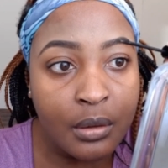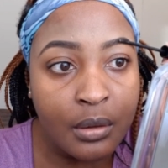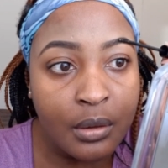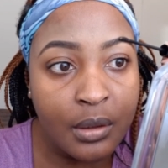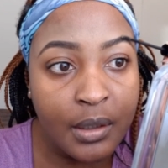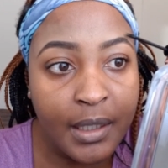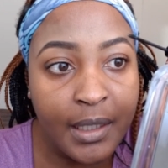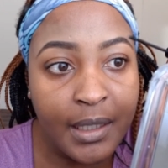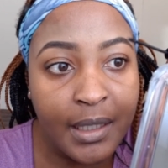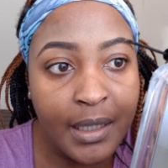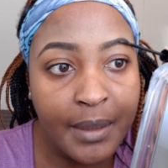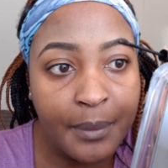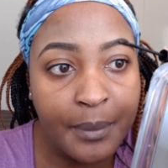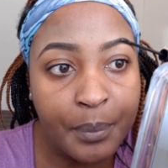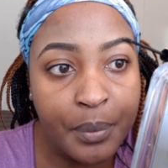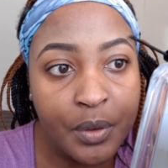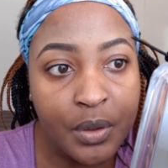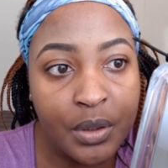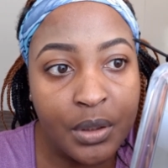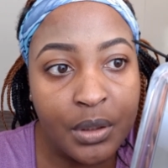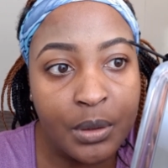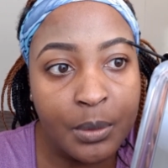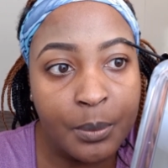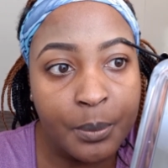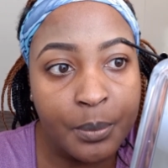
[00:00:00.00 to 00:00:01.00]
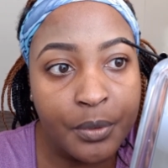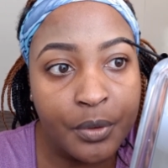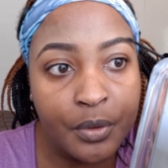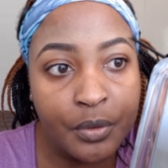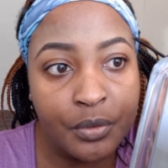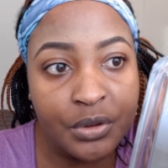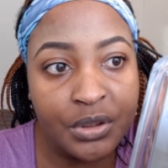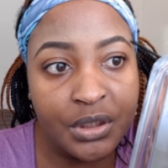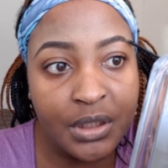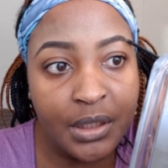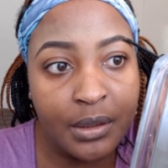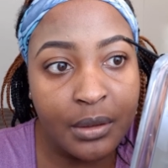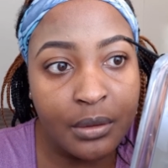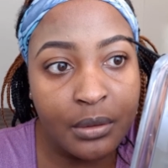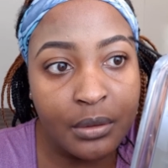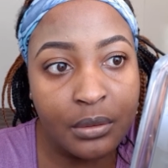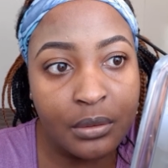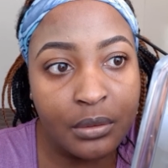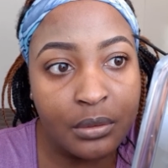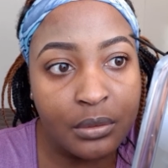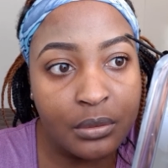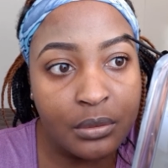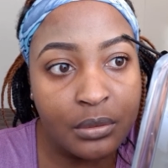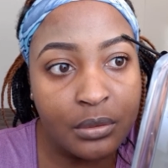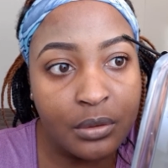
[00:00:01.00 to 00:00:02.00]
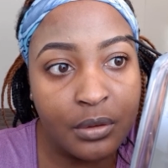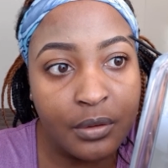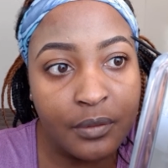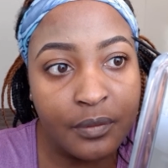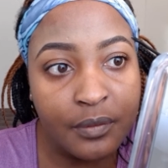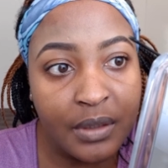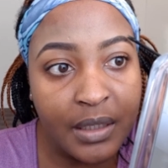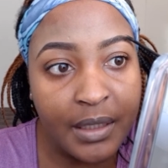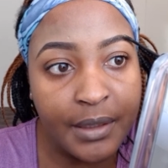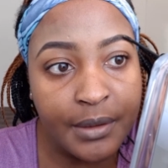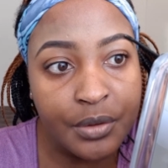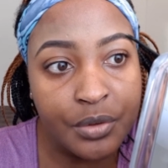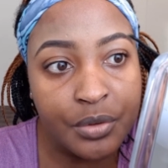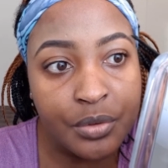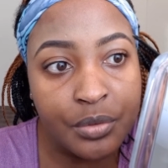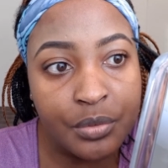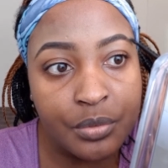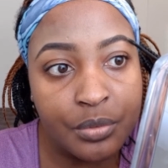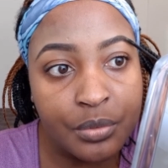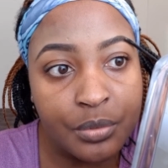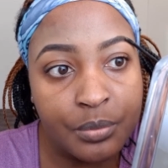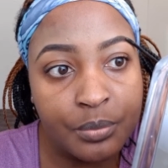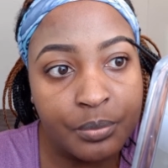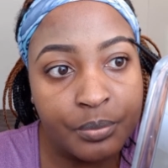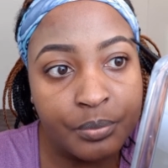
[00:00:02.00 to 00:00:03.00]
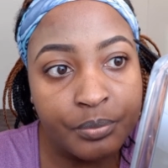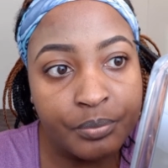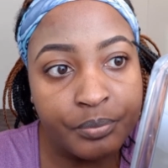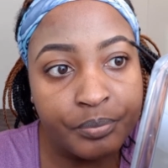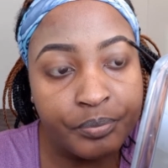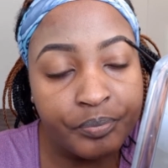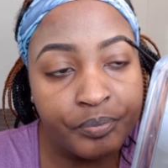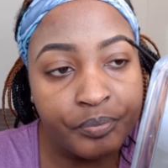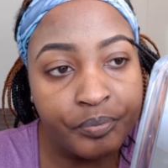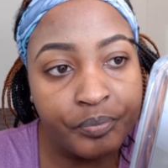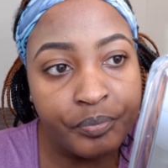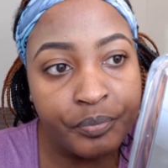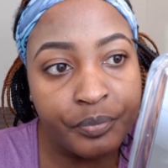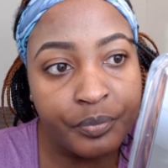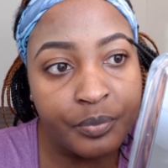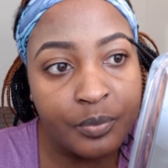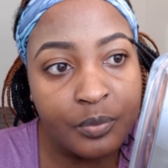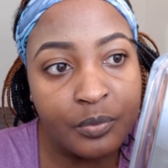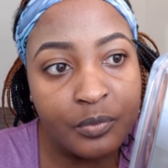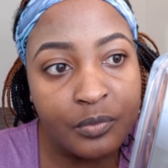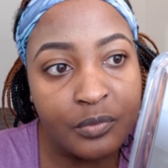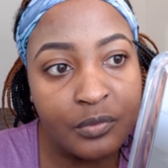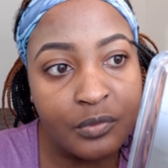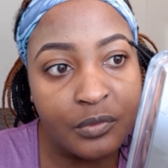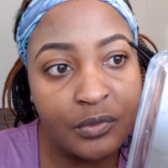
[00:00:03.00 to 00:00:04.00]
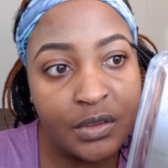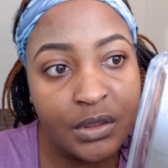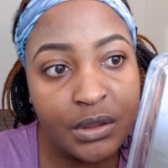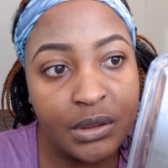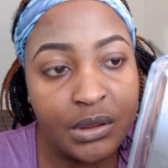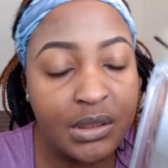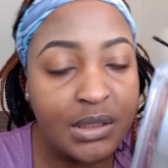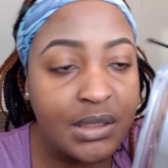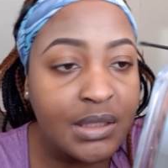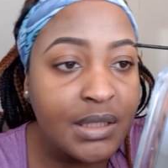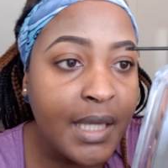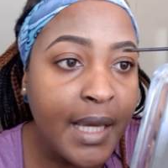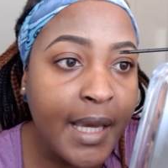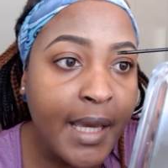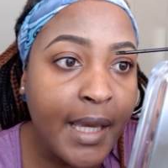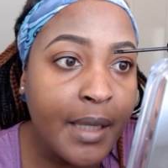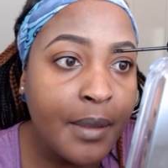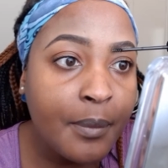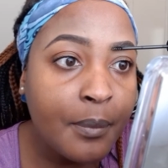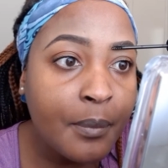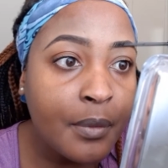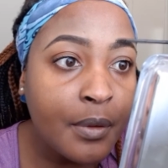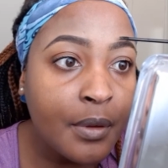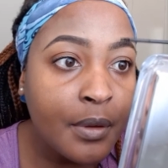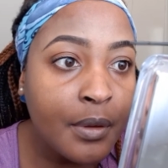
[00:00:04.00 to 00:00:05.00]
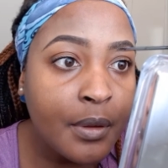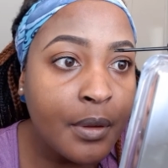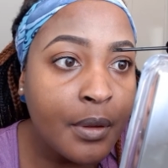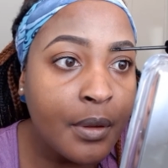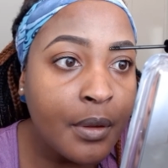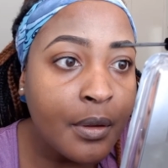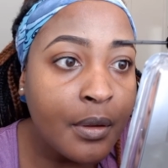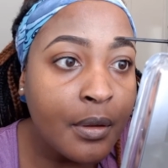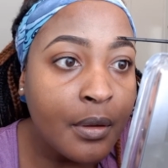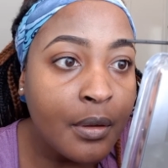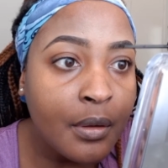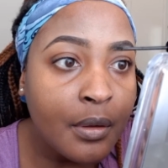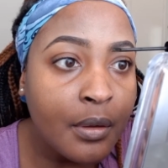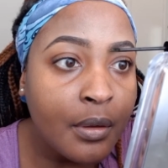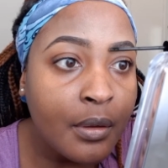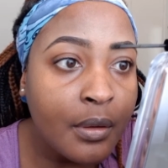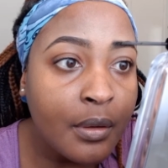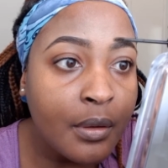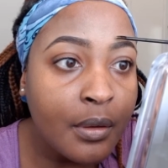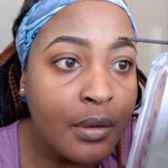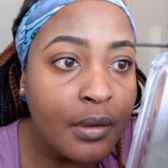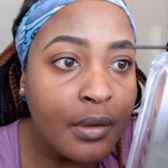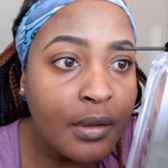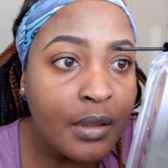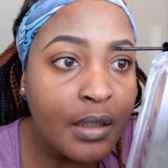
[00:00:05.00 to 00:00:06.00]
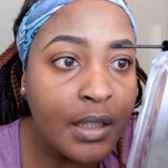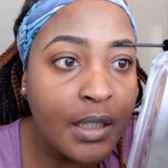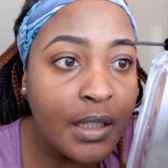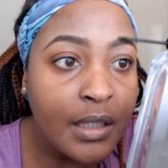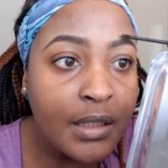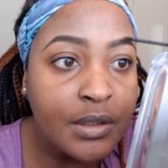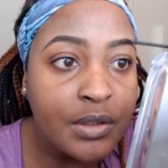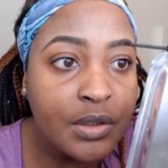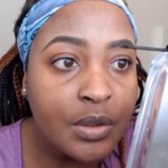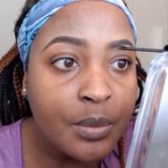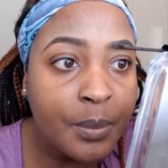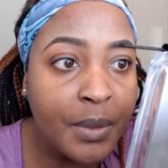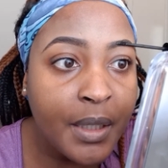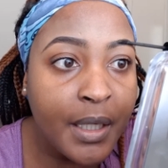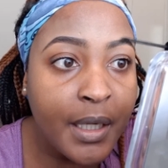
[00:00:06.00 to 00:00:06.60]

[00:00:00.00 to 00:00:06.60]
I like putting a brow gel, sort of like to just tame the hairs on my